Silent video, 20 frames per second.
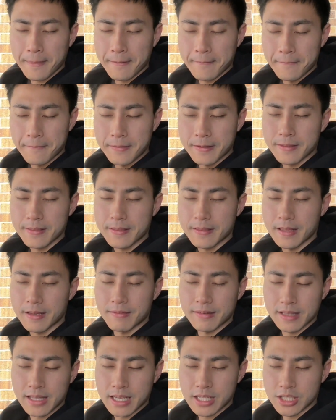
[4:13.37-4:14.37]
with their
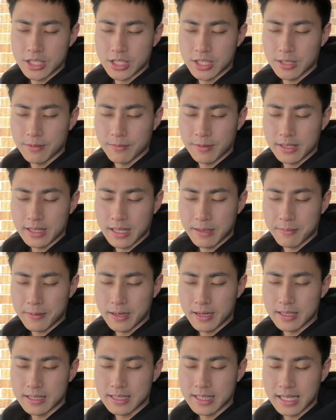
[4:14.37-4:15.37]
relationship with their
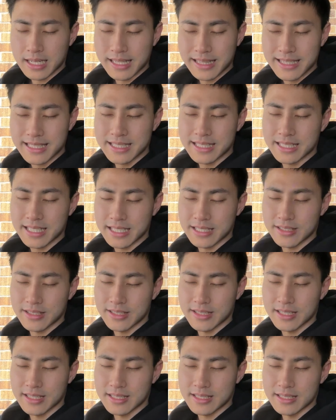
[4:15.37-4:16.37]
parents, that are listening to
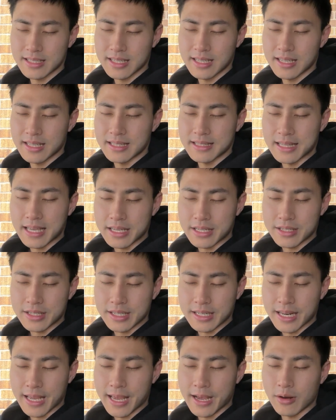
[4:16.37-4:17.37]
this, that you
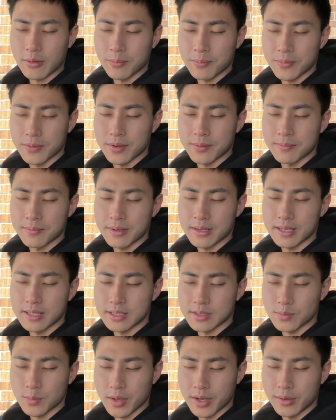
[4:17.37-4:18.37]
can help them
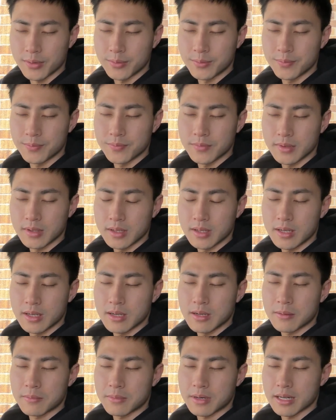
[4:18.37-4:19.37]
as well.
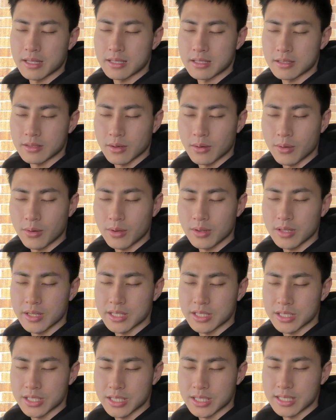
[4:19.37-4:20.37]
Pray this all
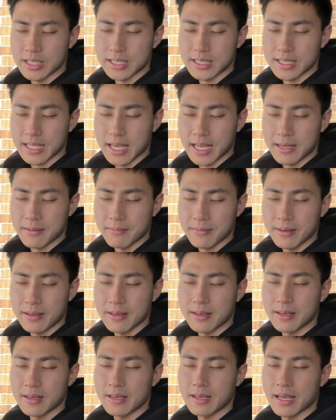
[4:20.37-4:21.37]
in Jesus' name.
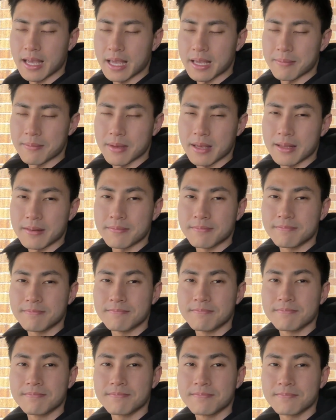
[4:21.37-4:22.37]
Amen.
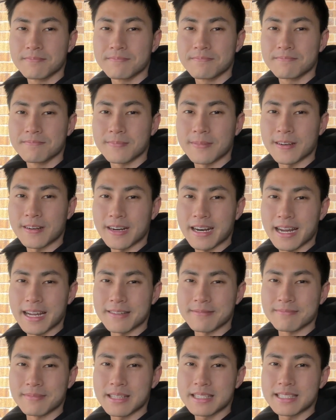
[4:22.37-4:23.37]
All
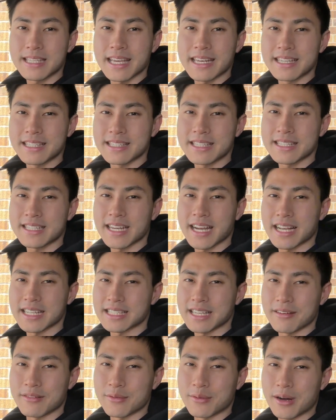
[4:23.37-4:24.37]
right, let's get into the charts,
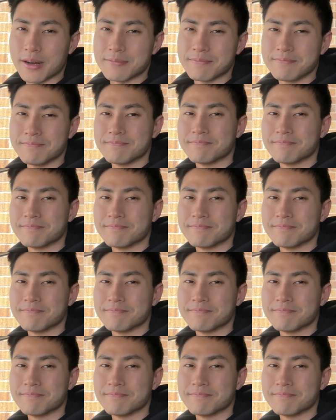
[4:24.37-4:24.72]
everyone.